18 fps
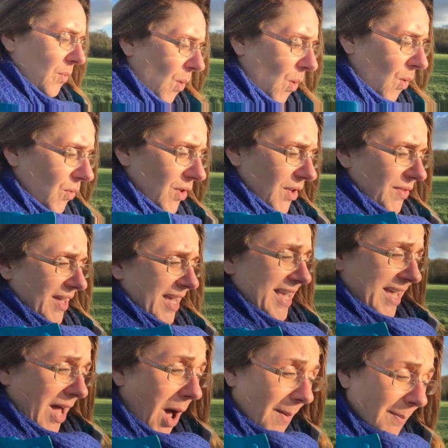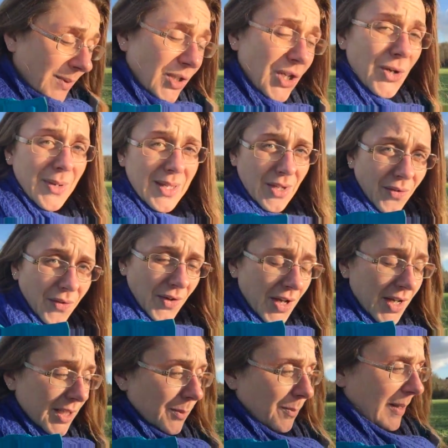or that they come to you in the
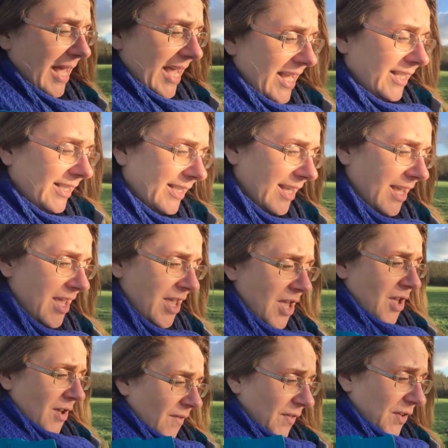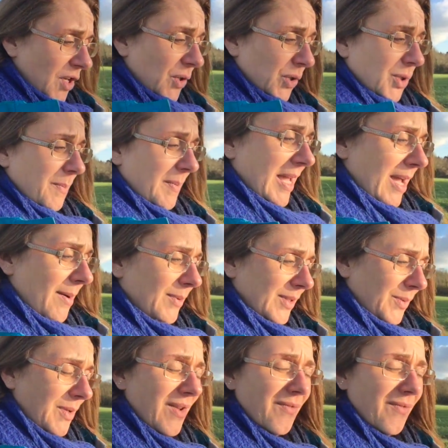first place for you to be able to